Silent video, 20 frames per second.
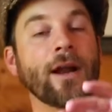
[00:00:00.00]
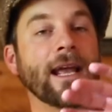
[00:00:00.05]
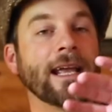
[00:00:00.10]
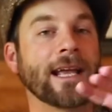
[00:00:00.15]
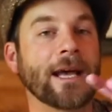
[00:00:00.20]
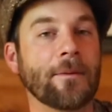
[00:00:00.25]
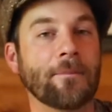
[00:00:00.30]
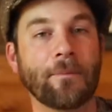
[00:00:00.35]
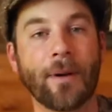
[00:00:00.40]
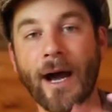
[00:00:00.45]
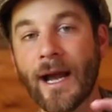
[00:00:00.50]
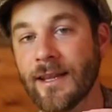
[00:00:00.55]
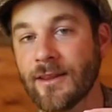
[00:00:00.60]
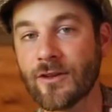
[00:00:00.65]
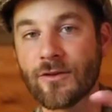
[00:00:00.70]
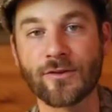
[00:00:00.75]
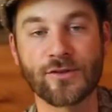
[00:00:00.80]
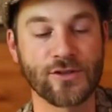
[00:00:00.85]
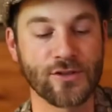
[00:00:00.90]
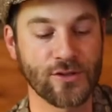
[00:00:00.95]
and combine
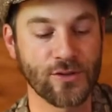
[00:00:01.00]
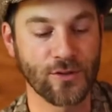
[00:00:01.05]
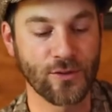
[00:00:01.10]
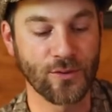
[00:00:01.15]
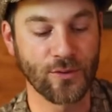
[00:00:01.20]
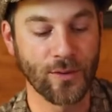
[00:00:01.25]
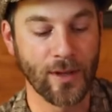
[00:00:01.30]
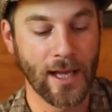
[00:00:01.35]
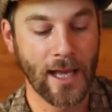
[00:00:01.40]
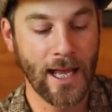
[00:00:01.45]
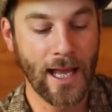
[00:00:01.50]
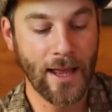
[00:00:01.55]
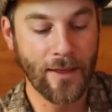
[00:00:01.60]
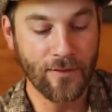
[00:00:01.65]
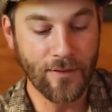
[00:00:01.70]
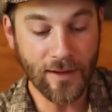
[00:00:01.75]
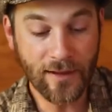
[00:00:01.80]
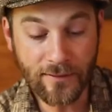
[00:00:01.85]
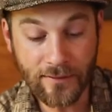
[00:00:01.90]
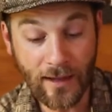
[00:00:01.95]
those two.
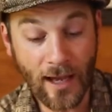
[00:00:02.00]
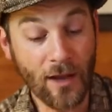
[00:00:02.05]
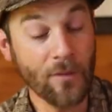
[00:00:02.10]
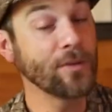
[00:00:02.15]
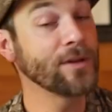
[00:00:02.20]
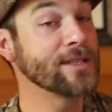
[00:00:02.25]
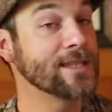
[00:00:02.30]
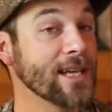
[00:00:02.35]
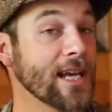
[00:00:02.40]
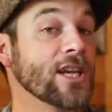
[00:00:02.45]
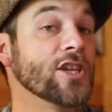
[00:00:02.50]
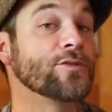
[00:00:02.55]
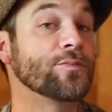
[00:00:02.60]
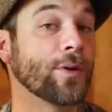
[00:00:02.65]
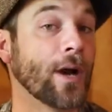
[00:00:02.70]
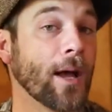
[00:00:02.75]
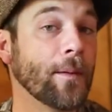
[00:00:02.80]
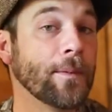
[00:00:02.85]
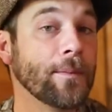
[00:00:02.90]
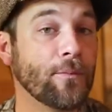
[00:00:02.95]
This, I would say, is
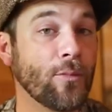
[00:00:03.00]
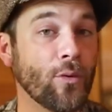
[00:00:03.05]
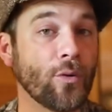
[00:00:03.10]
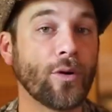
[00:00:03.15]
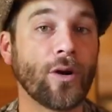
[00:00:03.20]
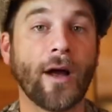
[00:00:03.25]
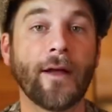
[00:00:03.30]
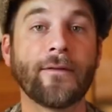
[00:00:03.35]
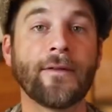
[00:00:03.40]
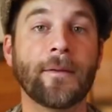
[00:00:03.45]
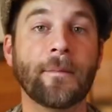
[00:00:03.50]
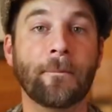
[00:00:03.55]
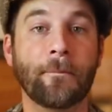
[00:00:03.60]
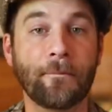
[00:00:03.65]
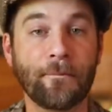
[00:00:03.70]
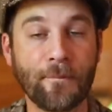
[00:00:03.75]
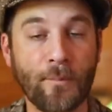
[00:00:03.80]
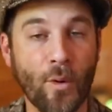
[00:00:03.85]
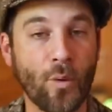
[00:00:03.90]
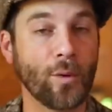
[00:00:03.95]
probably more on the
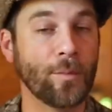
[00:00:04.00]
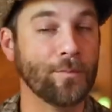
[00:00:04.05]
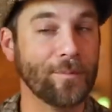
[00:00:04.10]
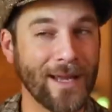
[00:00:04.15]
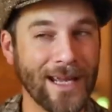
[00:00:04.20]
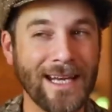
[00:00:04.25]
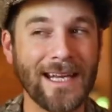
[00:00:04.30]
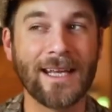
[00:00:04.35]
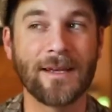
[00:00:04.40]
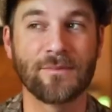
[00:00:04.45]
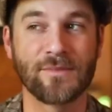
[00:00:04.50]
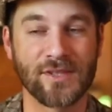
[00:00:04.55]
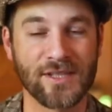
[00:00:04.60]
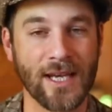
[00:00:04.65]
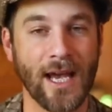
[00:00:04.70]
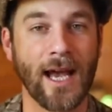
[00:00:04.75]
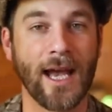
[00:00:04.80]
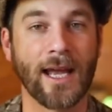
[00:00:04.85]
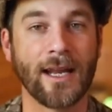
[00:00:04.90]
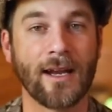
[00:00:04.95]
more medium
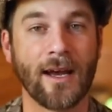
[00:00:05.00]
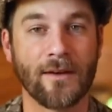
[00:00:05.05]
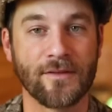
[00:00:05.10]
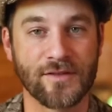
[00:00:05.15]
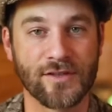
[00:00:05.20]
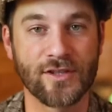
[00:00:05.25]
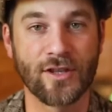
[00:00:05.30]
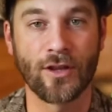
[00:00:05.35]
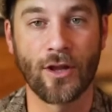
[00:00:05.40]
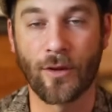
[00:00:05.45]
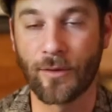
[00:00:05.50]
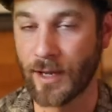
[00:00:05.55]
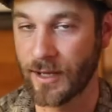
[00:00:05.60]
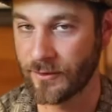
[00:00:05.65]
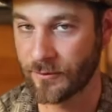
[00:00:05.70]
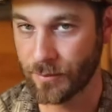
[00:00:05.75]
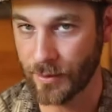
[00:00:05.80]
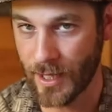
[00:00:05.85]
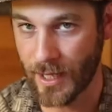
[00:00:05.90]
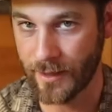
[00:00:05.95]
side of
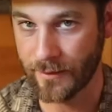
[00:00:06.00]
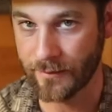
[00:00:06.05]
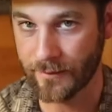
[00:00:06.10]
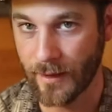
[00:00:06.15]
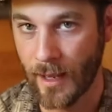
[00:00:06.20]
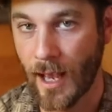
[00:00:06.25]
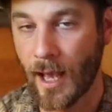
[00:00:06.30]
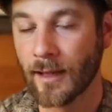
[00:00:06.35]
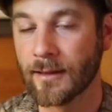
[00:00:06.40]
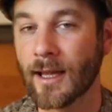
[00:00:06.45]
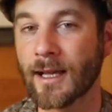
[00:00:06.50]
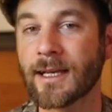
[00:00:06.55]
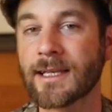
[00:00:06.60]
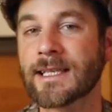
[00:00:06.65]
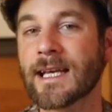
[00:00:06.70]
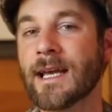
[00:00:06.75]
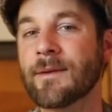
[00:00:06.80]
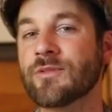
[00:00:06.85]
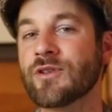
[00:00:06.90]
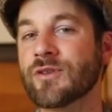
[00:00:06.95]
Stallone's blends. A lot of
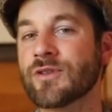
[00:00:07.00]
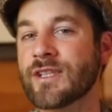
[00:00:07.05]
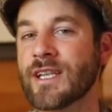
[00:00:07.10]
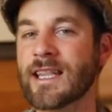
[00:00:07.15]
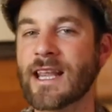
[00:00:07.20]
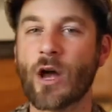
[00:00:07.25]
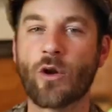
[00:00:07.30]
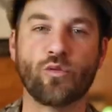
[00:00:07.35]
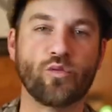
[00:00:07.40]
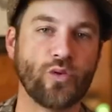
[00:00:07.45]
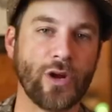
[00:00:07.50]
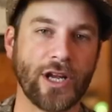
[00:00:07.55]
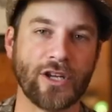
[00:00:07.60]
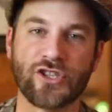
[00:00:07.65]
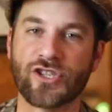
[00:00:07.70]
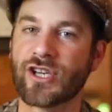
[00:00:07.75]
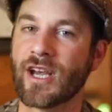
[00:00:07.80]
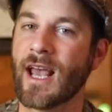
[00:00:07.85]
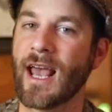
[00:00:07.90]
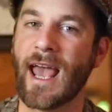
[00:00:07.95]
times you see that
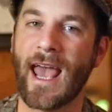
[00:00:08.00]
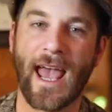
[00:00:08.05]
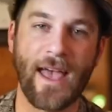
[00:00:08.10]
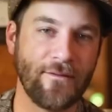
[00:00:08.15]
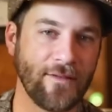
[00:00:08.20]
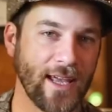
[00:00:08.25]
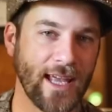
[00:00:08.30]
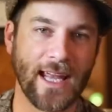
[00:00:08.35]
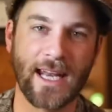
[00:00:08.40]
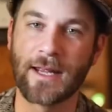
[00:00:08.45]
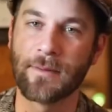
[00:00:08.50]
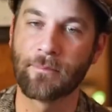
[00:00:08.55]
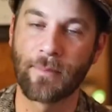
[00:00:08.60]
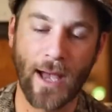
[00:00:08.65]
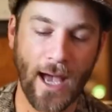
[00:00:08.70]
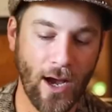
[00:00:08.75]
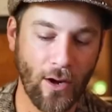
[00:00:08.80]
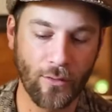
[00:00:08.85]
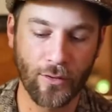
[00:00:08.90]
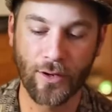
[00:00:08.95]
rich, heavy-hitting
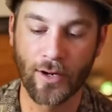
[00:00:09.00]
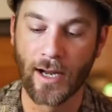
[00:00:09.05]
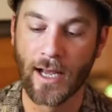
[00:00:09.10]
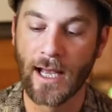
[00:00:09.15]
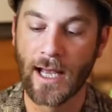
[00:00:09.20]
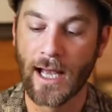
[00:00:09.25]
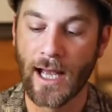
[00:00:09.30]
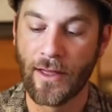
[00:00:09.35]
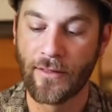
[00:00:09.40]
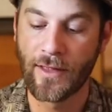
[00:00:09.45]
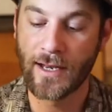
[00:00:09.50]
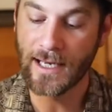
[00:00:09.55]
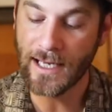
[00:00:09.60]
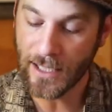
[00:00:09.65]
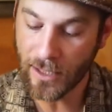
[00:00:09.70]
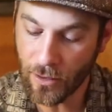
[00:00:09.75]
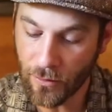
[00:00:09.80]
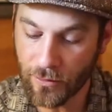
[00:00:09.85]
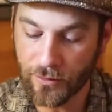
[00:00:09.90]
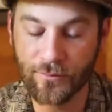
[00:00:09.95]
power. The
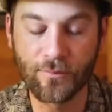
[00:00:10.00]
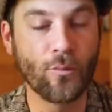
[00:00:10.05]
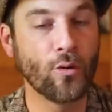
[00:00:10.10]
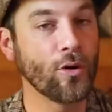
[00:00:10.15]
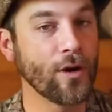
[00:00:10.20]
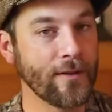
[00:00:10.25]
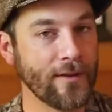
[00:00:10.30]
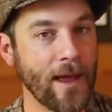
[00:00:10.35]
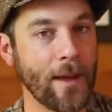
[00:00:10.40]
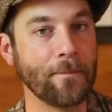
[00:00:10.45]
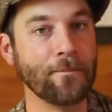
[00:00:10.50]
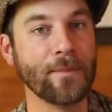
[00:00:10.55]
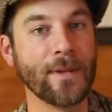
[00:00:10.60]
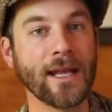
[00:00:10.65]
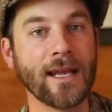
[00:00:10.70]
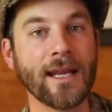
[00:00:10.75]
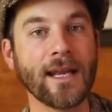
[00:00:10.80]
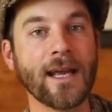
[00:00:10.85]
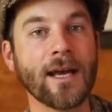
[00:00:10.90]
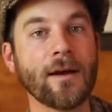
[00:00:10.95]
Nino is more on that
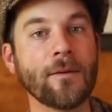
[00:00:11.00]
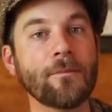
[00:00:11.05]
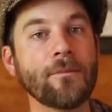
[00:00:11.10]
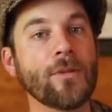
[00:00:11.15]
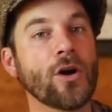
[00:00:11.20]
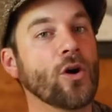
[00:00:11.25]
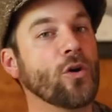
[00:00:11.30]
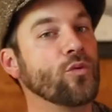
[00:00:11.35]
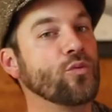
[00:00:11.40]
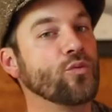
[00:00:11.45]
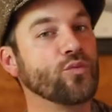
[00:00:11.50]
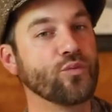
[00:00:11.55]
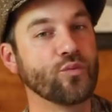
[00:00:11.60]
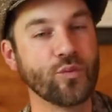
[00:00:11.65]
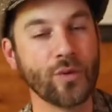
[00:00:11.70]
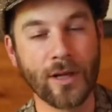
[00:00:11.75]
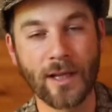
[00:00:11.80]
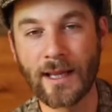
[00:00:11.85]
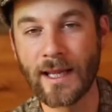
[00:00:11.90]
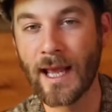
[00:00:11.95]
medium,
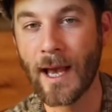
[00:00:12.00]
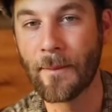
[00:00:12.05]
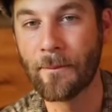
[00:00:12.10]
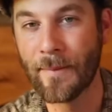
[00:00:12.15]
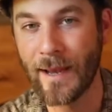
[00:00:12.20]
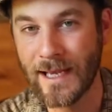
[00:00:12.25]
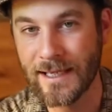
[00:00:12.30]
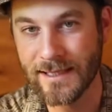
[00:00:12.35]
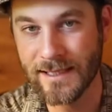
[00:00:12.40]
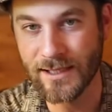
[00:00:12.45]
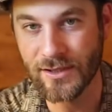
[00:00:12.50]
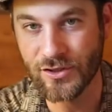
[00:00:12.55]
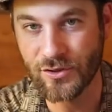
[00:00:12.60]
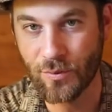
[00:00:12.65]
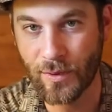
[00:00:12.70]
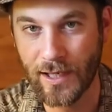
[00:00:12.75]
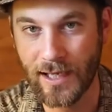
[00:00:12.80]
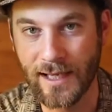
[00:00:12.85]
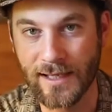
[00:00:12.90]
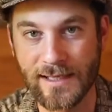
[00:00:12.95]
really amazing
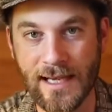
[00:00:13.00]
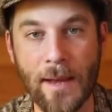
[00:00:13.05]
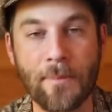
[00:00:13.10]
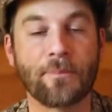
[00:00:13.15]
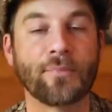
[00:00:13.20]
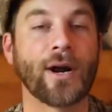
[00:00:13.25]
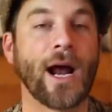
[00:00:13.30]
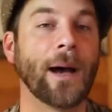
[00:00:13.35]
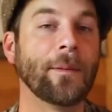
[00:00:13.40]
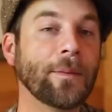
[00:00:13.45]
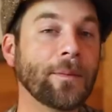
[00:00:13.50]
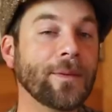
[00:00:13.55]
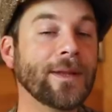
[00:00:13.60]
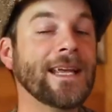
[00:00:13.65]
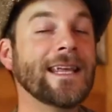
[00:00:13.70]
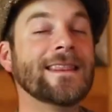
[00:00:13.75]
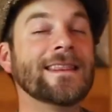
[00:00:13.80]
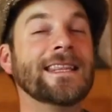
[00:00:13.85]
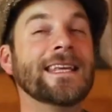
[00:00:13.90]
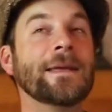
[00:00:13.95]
sweetness, and
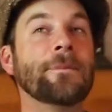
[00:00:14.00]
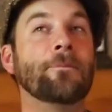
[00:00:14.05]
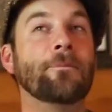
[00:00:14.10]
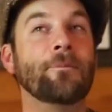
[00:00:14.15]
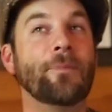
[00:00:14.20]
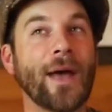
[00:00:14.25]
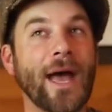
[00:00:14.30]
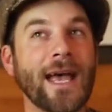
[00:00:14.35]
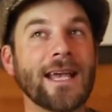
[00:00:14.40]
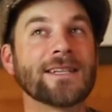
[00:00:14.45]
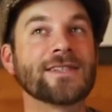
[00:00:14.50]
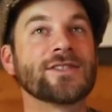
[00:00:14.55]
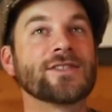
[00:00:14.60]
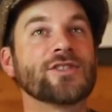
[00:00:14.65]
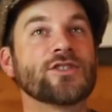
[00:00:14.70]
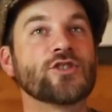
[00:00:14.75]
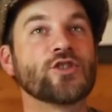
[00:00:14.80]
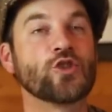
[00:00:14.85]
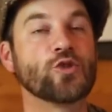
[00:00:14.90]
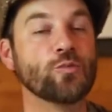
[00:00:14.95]
probably the
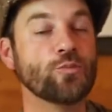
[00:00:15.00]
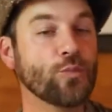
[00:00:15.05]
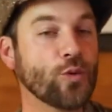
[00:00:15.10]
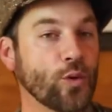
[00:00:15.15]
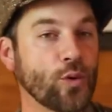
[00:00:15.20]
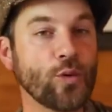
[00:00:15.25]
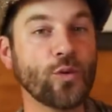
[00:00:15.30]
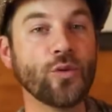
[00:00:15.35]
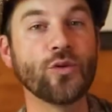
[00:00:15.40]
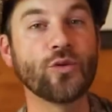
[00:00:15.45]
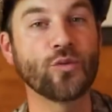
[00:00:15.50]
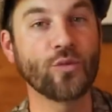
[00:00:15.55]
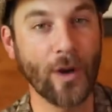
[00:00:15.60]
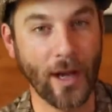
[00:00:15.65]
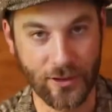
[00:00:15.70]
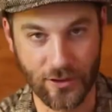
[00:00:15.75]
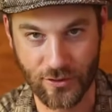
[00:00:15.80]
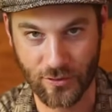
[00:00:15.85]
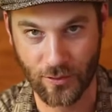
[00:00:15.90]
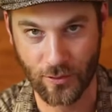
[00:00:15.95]
best smooth
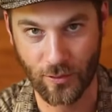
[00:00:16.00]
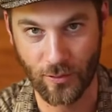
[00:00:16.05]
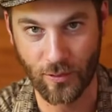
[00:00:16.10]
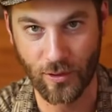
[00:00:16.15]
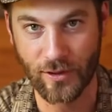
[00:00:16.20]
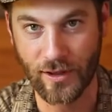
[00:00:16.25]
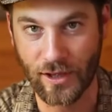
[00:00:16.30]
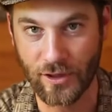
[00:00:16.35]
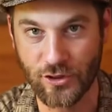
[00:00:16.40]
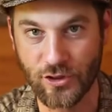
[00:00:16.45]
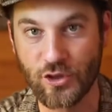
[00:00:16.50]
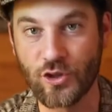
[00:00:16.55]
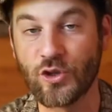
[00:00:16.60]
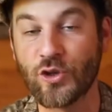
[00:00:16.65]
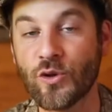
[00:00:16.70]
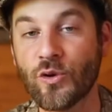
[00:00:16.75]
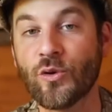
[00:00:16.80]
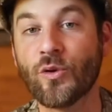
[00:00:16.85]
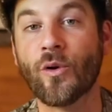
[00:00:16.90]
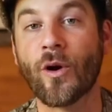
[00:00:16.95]
retro that
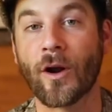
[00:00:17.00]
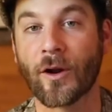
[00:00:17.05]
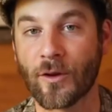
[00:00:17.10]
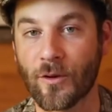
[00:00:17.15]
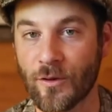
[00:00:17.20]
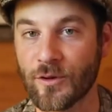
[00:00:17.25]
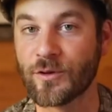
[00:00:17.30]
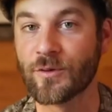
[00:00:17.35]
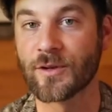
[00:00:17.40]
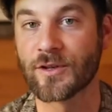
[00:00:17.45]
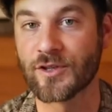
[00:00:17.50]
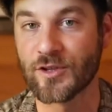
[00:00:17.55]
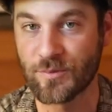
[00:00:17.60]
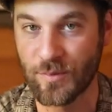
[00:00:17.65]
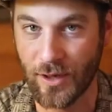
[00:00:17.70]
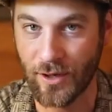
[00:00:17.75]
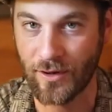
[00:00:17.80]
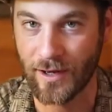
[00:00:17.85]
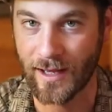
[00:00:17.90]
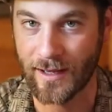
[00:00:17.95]
you are going to
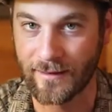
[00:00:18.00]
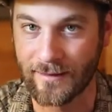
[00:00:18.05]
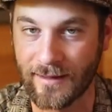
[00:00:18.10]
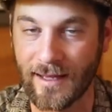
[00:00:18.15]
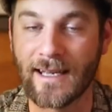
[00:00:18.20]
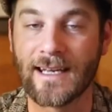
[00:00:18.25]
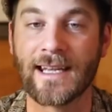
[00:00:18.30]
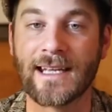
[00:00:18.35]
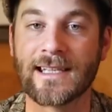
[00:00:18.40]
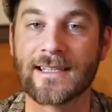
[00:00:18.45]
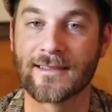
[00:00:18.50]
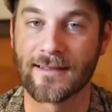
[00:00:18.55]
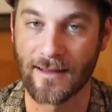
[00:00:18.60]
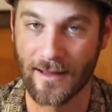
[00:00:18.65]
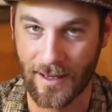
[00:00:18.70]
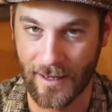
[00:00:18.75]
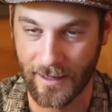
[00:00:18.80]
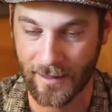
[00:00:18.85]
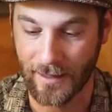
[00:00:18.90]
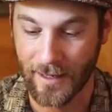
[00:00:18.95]
experience in his
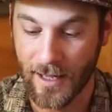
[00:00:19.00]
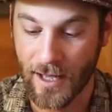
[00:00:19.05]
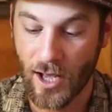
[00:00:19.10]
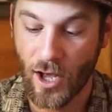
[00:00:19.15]
line.